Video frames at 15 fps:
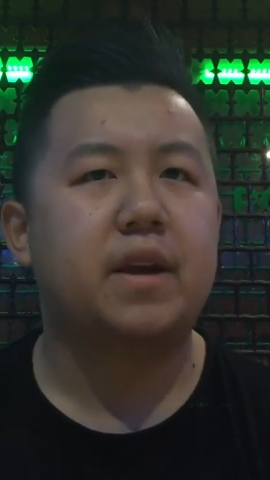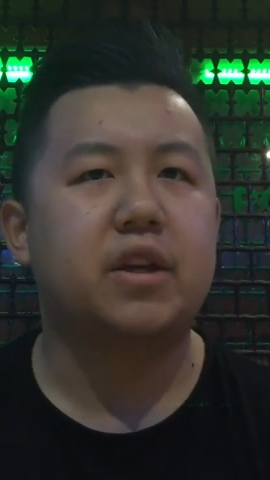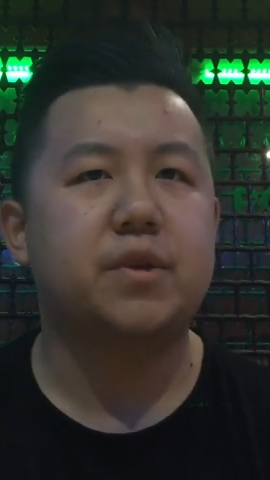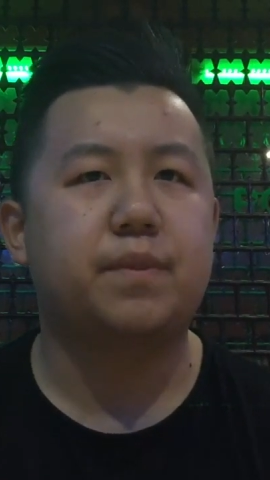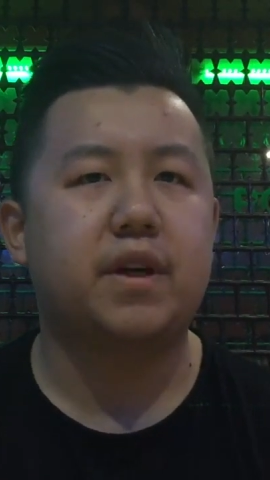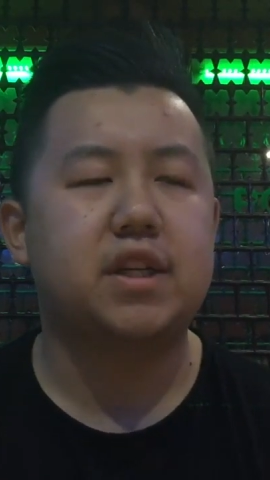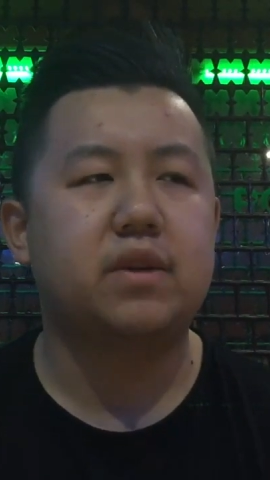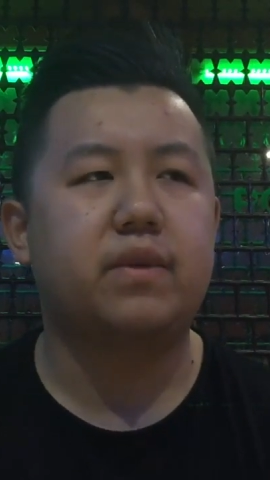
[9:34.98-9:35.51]

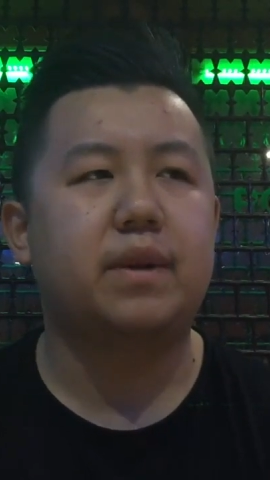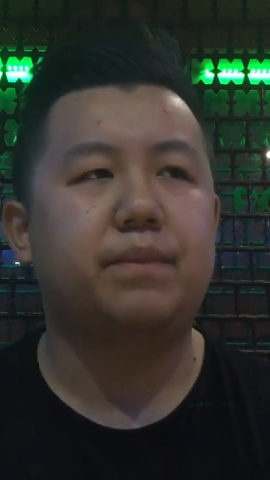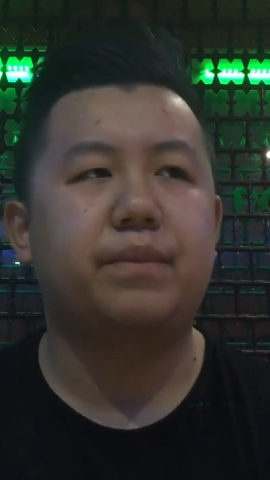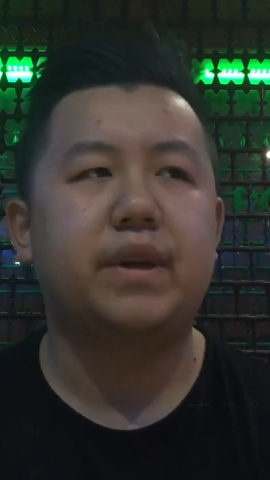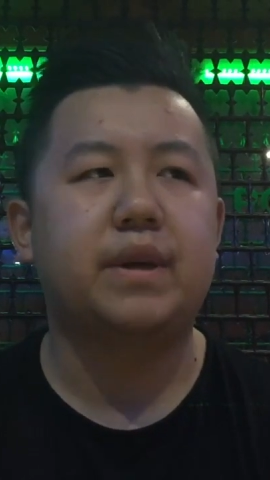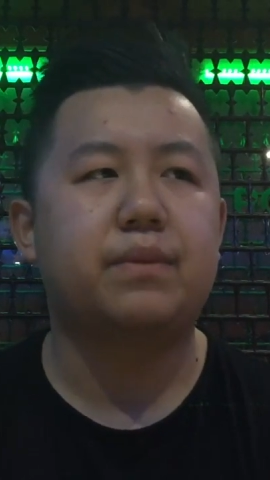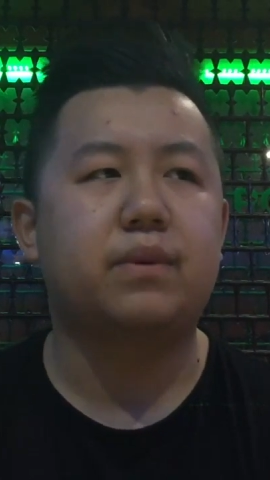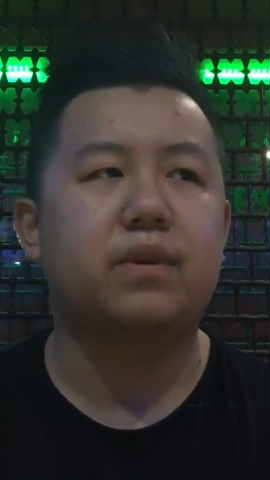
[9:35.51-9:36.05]
especially when
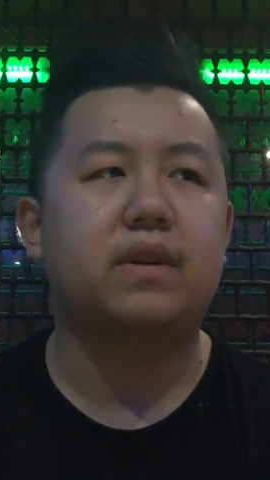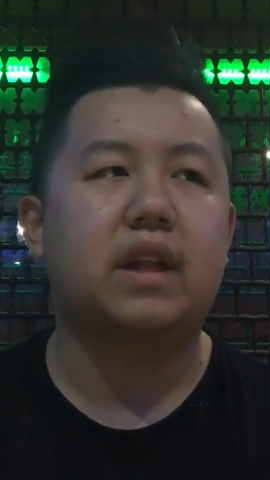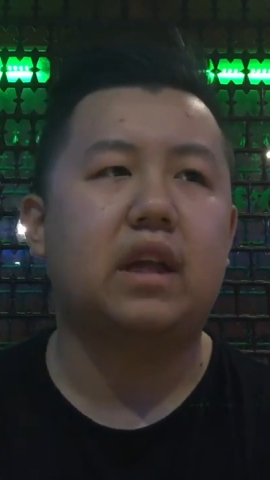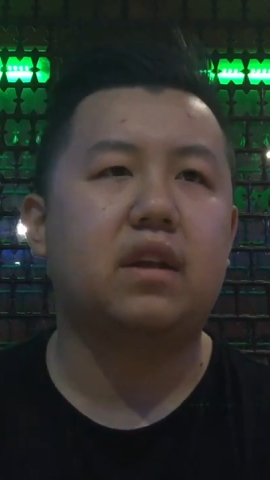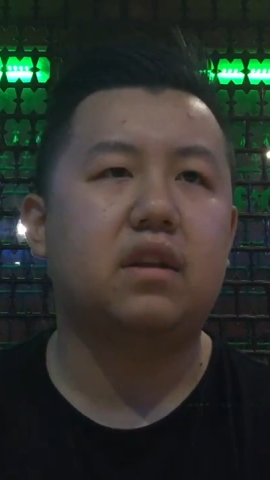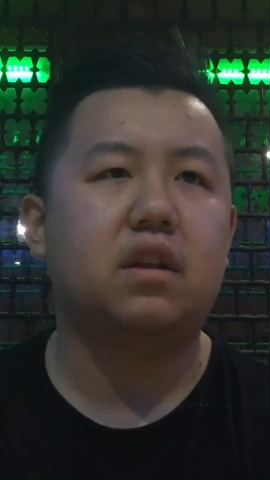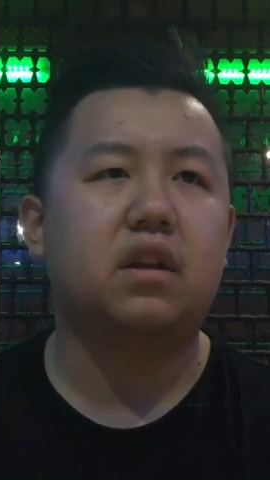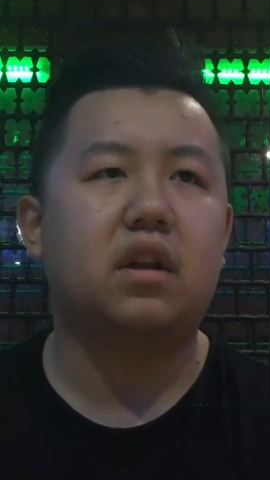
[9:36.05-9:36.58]
people
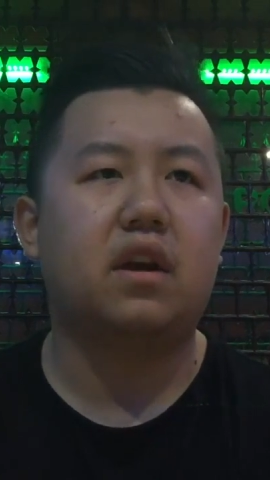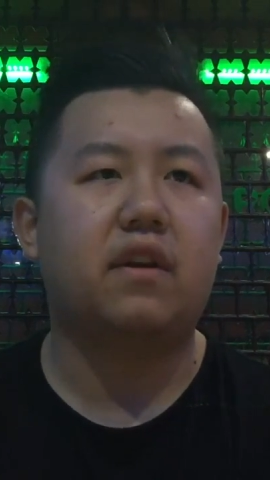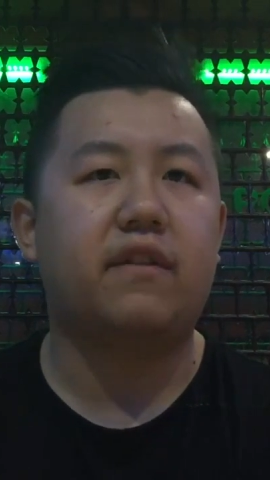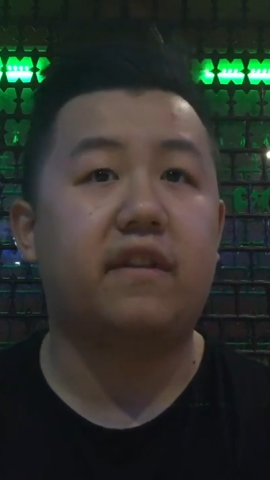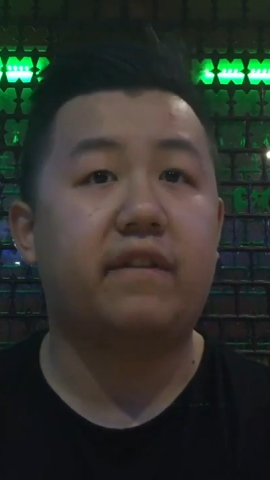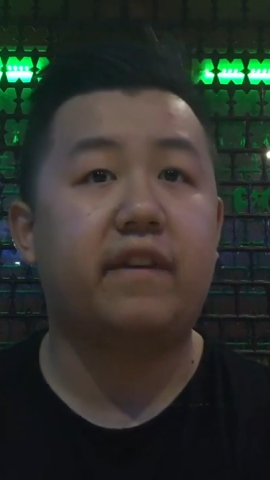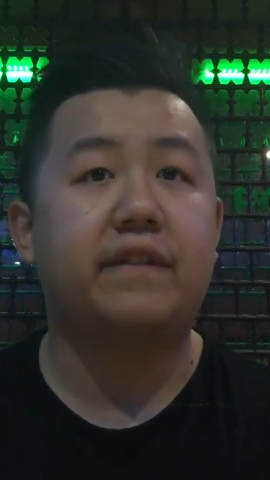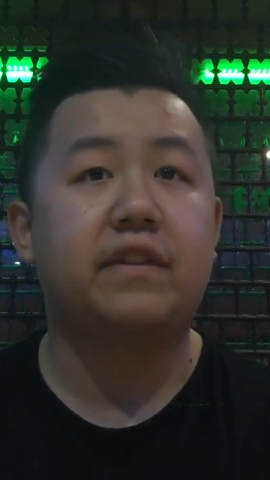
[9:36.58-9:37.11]
like
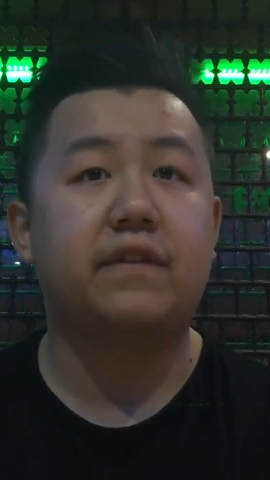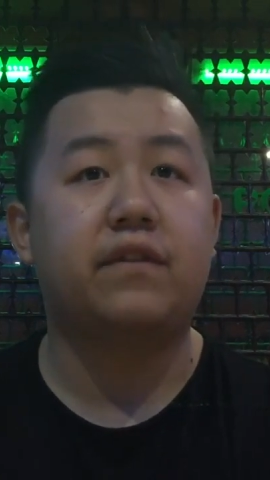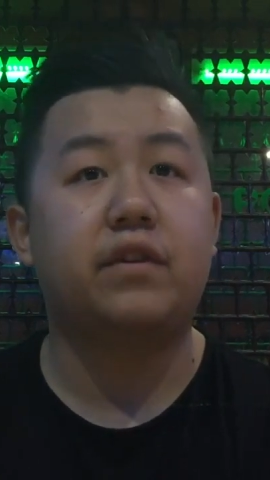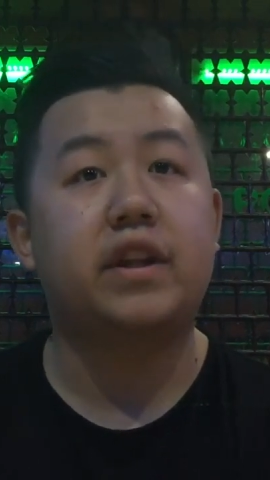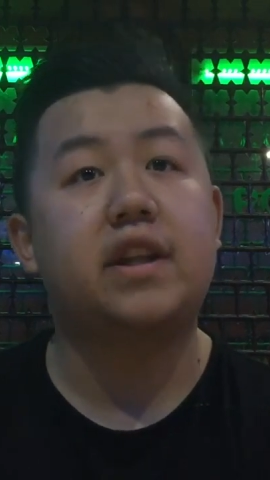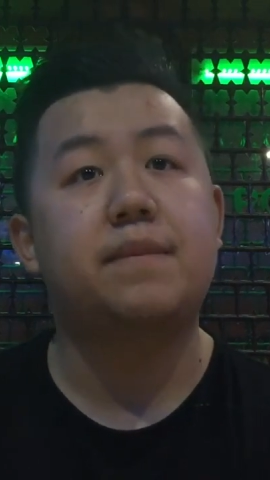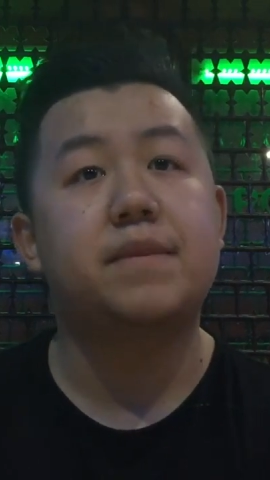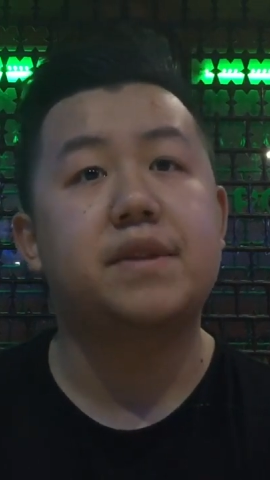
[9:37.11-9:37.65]
have to
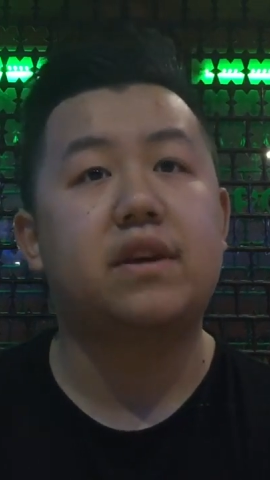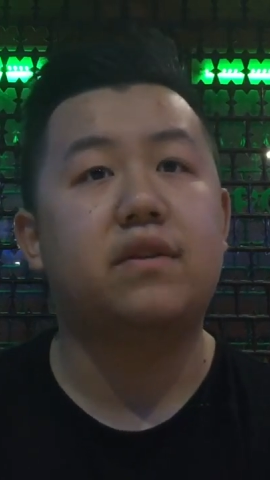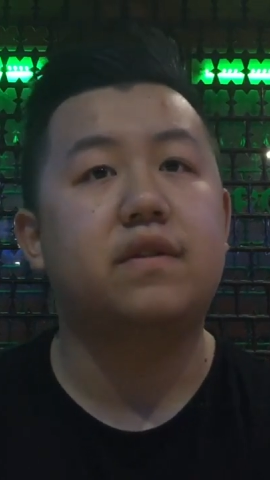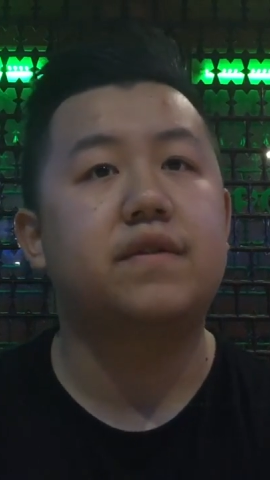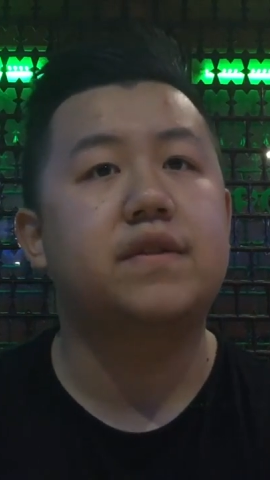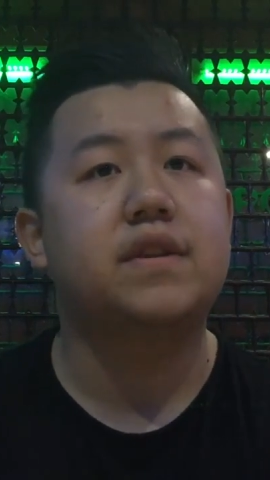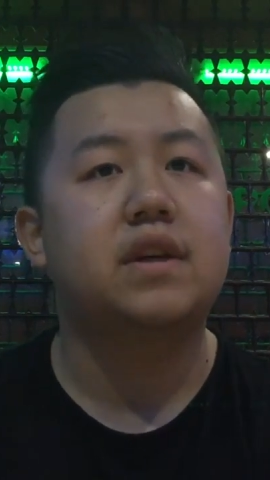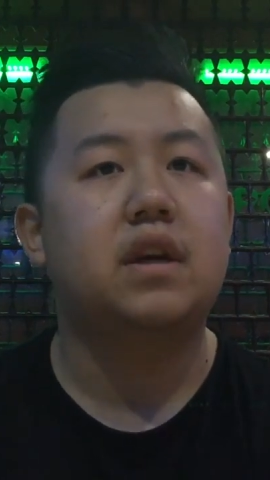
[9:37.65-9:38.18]
fund it
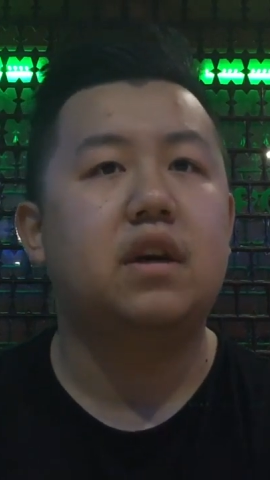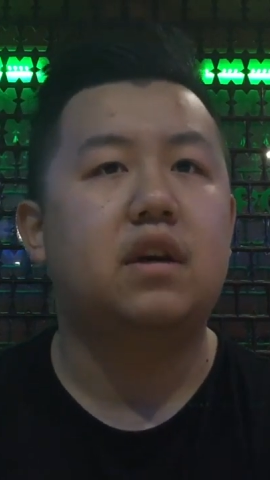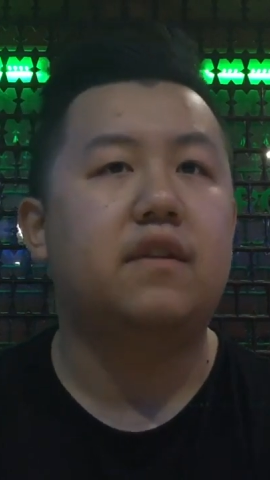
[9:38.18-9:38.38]
themselves,